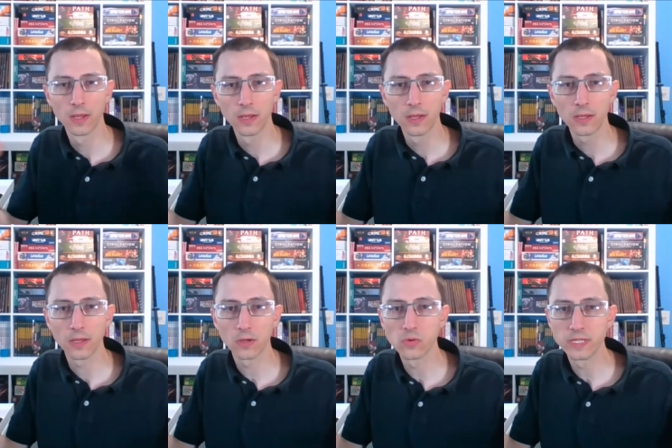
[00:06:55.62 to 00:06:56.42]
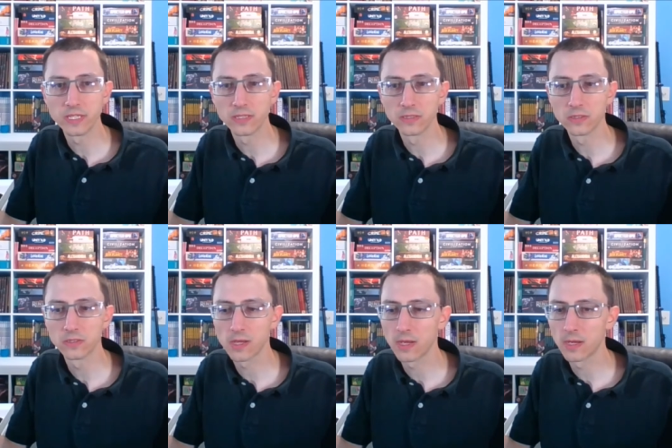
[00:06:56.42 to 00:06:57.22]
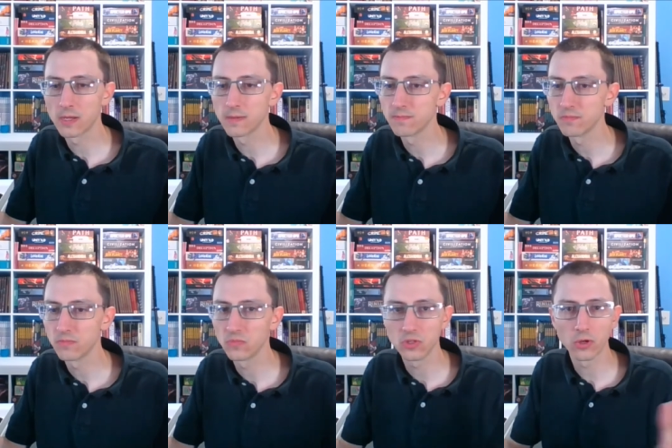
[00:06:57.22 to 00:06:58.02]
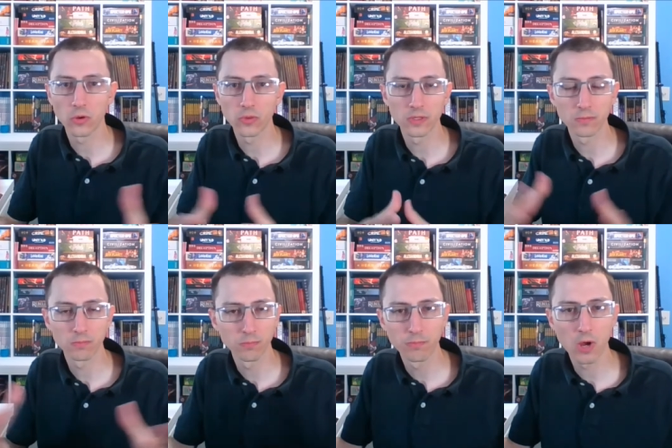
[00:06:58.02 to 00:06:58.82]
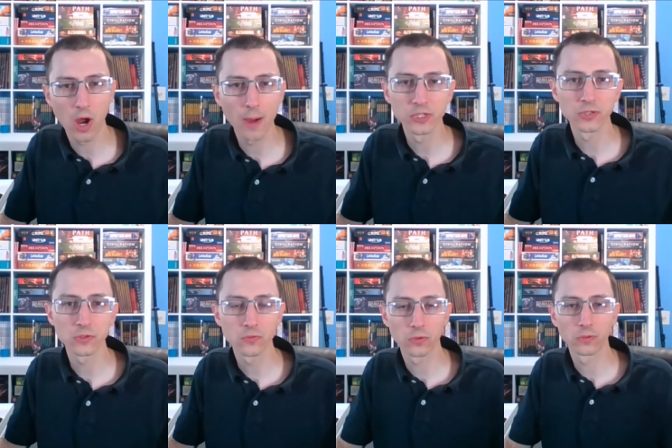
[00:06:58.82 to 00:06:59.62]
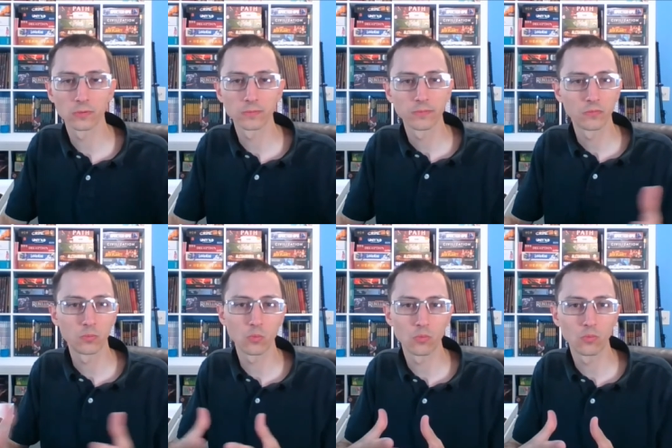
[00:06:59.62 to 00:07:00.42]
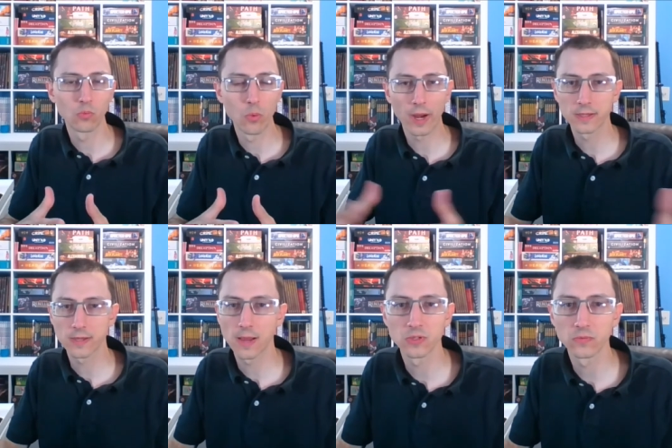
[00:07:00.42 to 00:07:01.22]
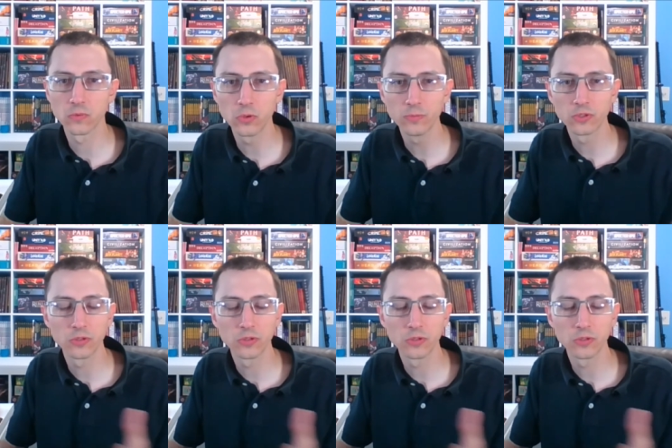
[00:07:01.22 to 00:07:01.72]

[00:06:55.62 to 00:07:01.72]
increases, the options for what types of groups you can